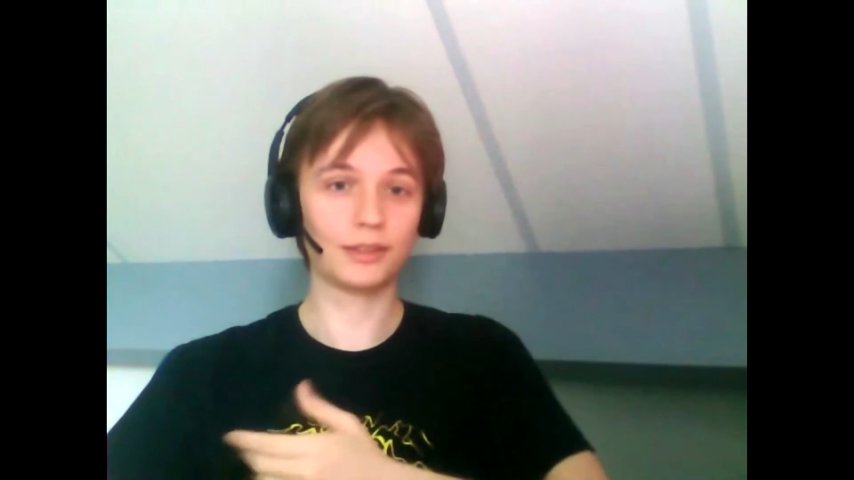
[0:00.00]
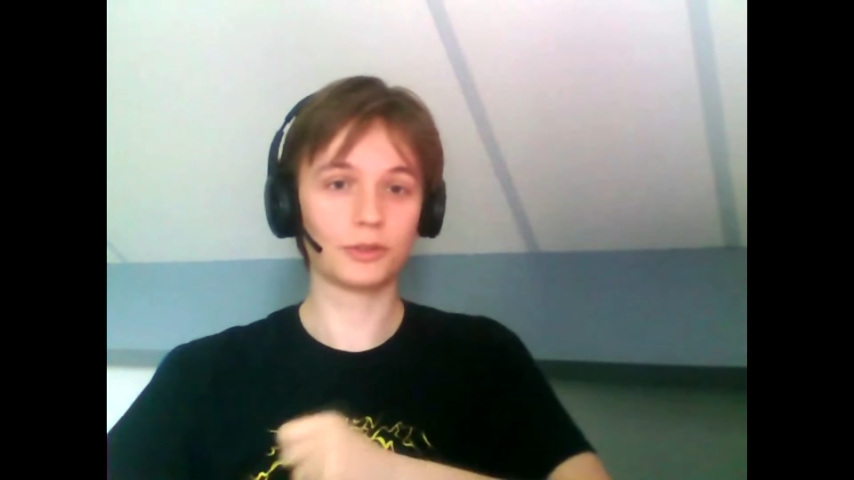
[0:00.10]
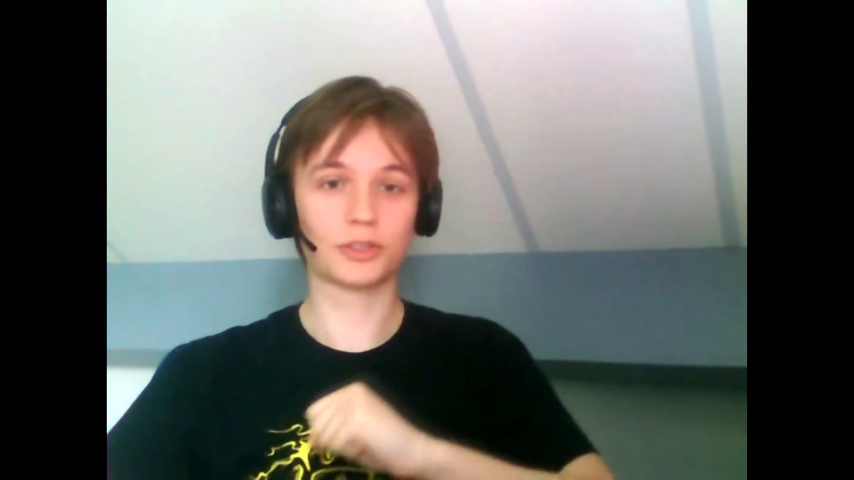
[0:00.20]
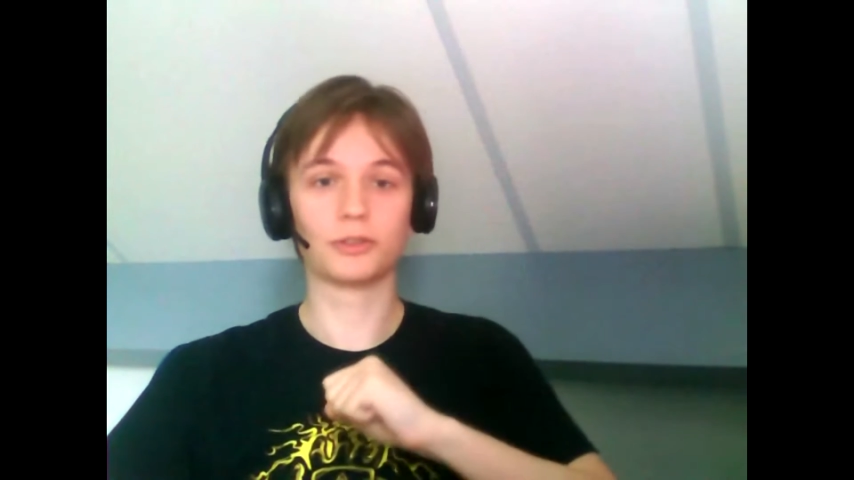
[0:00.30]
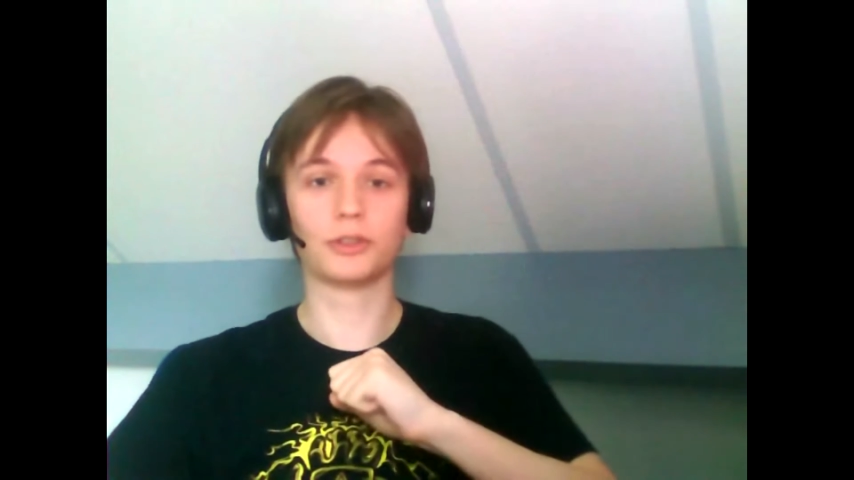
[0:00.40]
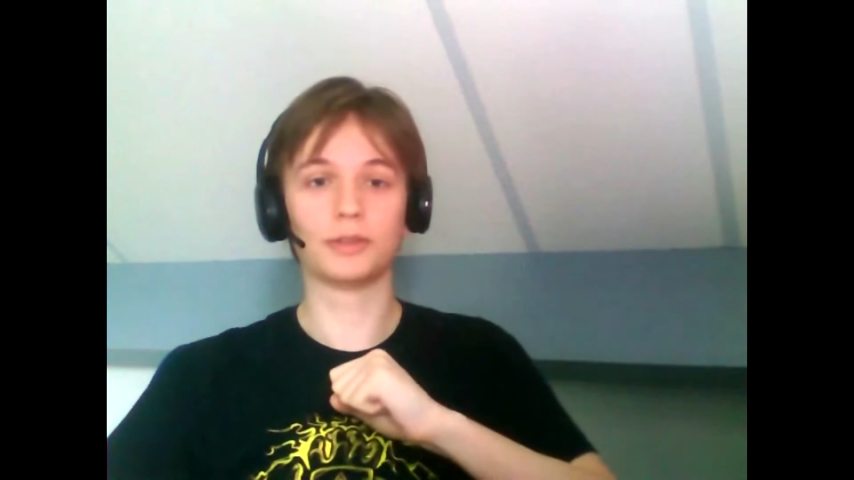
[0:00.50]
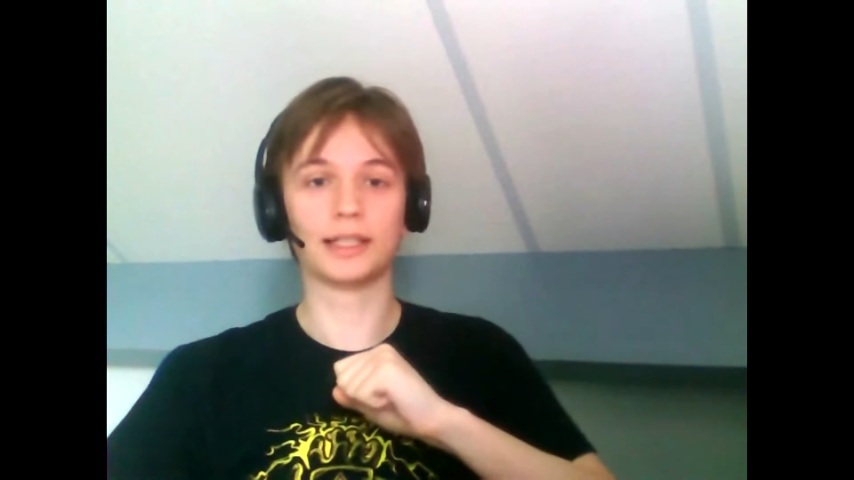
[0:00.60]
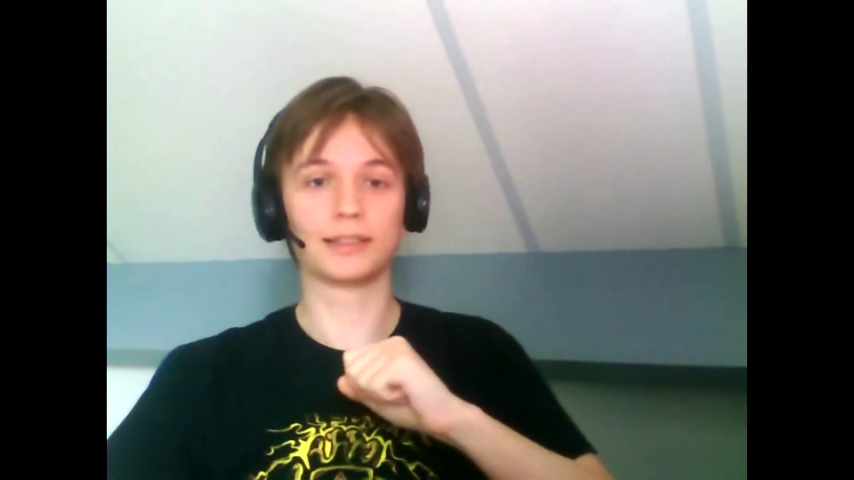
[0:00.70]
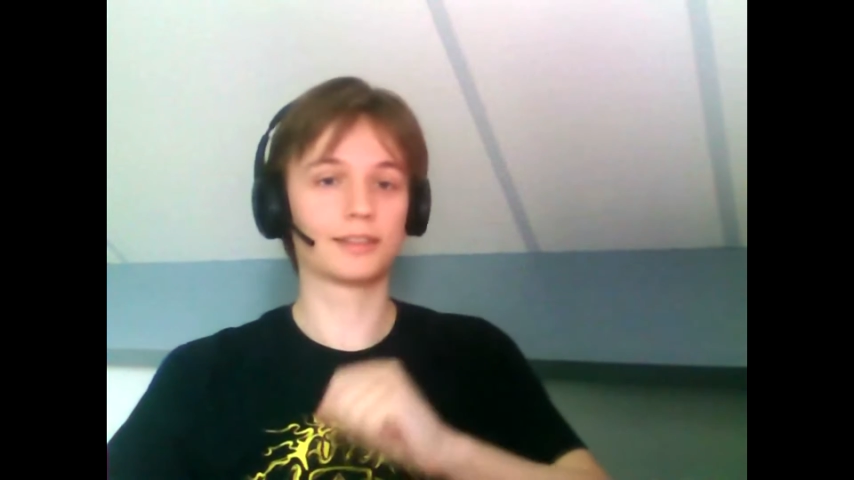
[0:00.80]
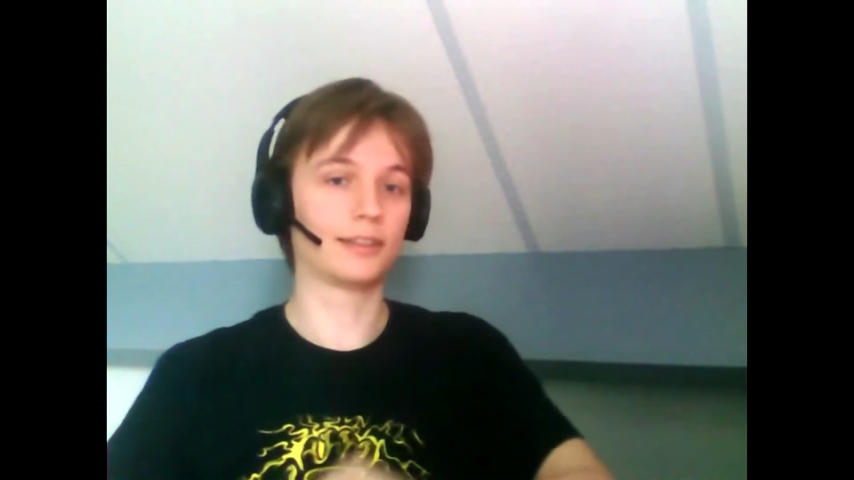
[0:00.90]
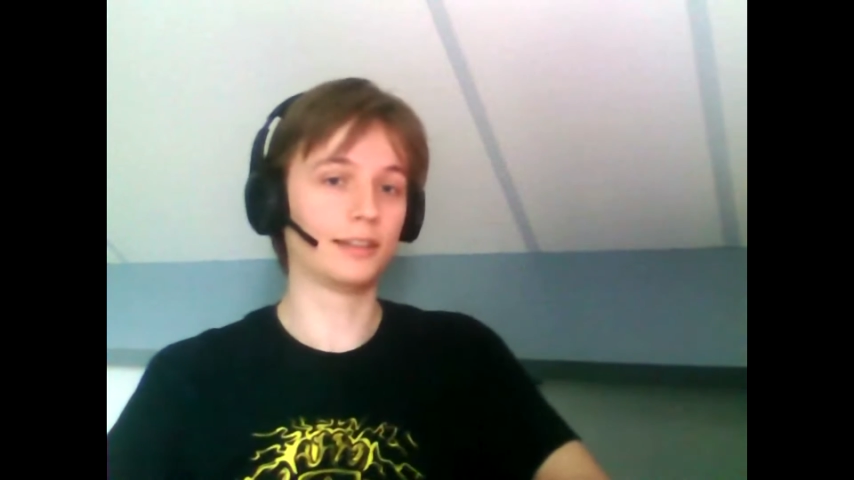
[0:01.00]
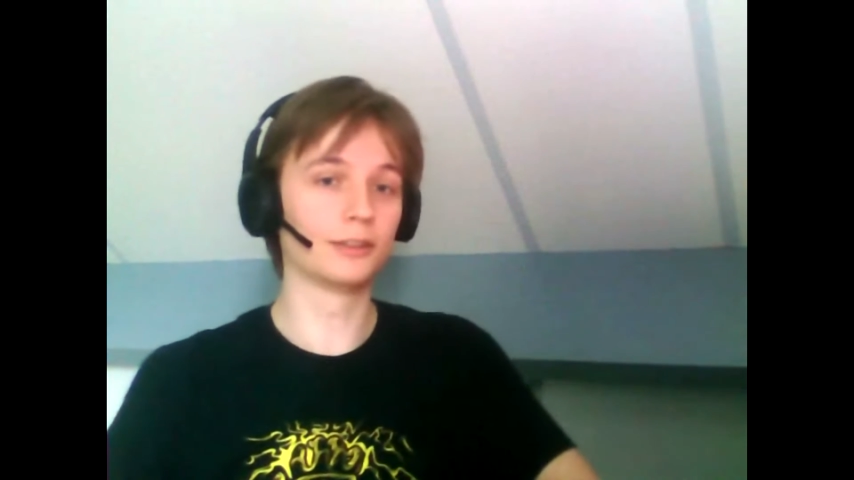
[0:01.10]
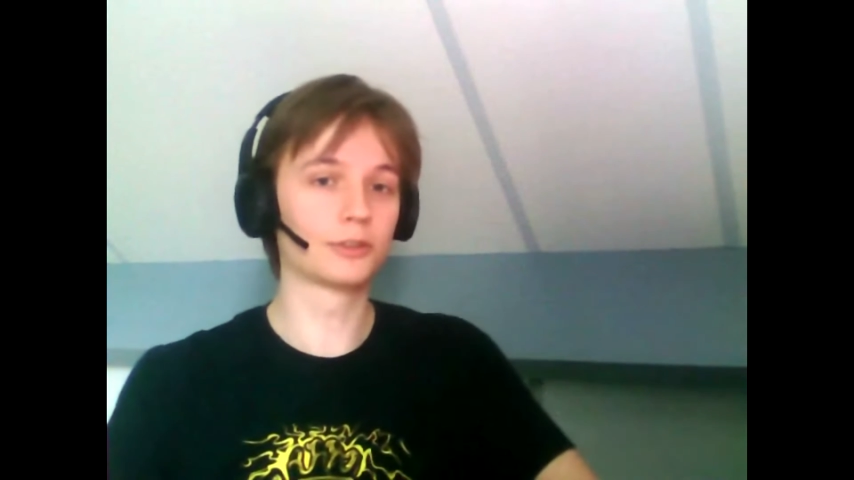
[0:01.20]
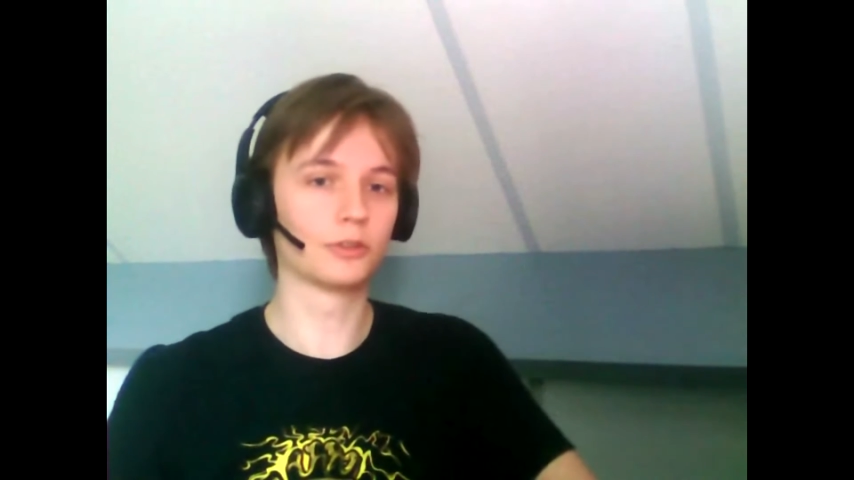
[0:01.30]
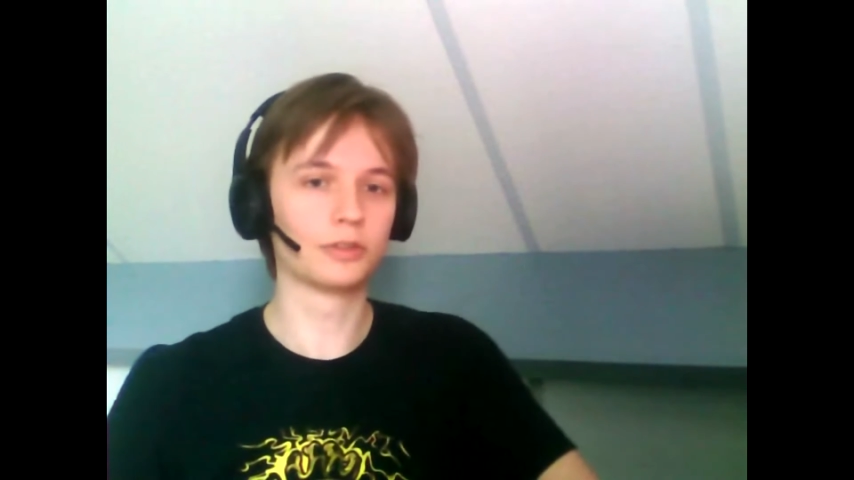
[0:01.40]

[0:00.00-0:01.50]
also known as Niels